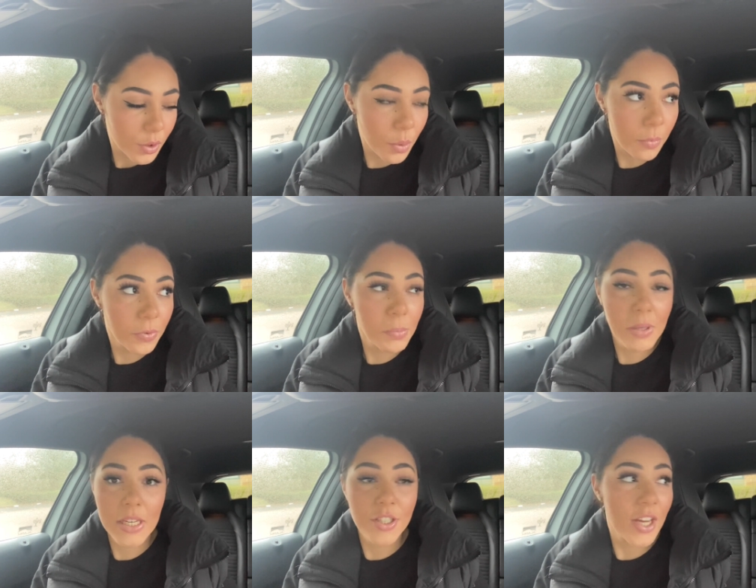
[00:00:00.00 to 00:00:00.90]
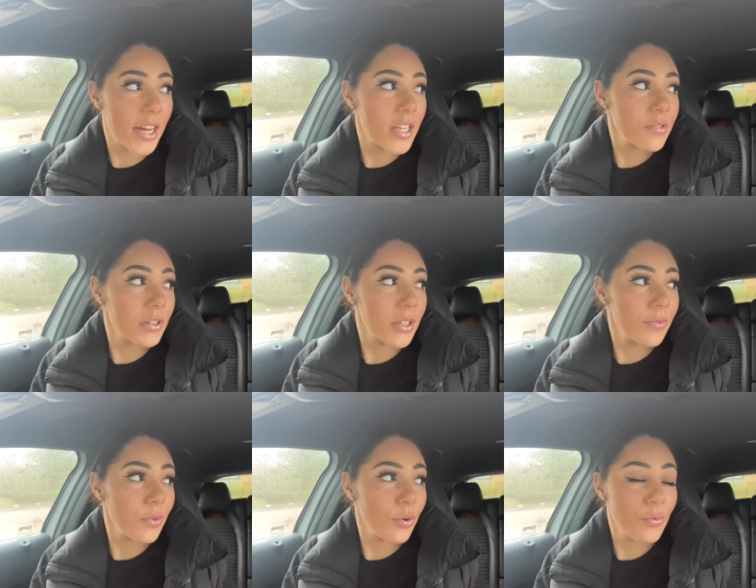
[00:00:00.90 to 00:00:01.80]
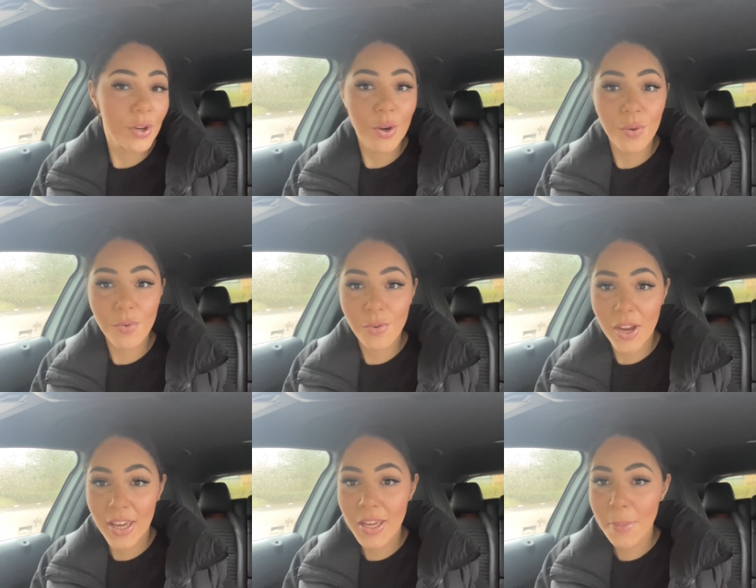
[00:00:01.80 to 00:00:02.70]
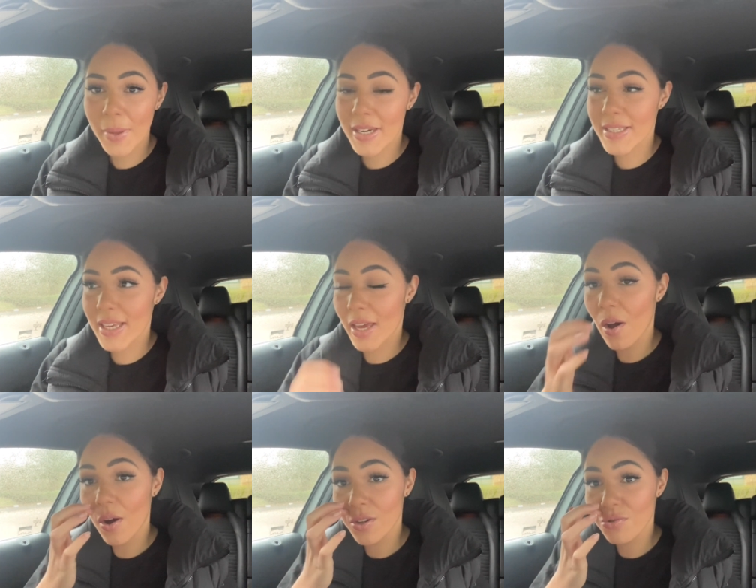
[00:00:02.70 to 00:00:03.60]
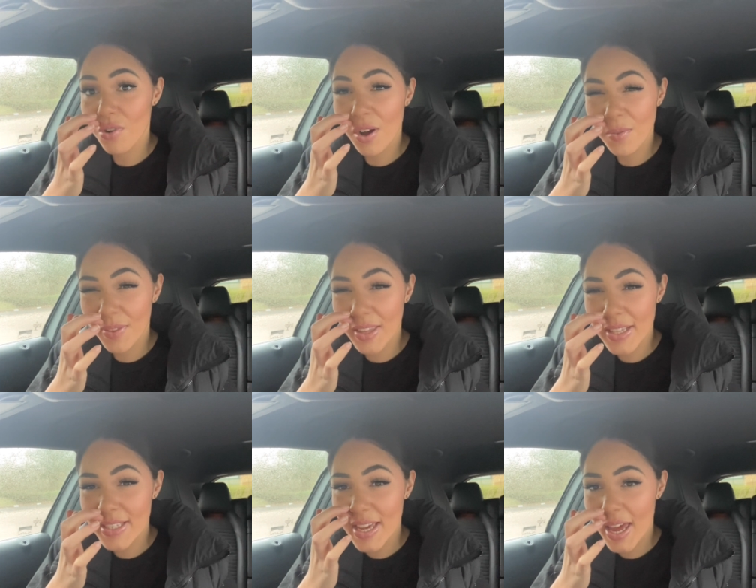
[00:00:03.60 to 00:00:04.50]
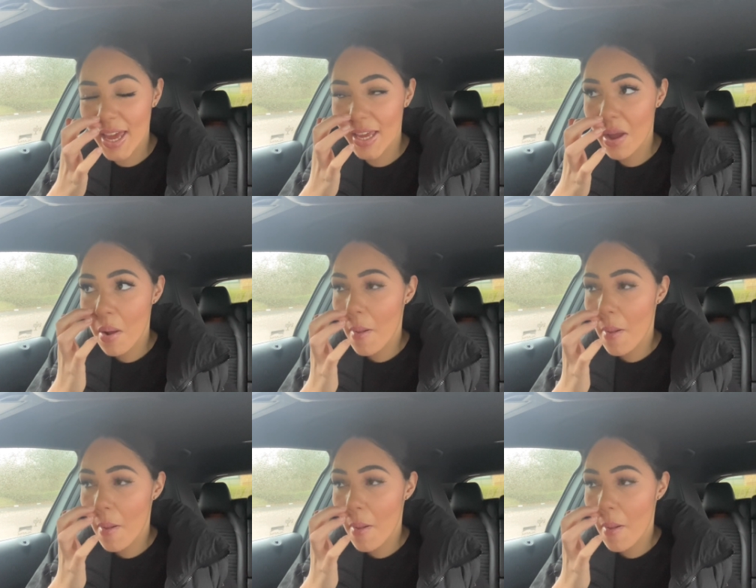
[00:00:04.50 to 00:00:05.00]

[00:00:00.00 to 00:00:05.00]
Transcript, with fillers: comfy PJs ready for recovery, being as I can't drive on that day.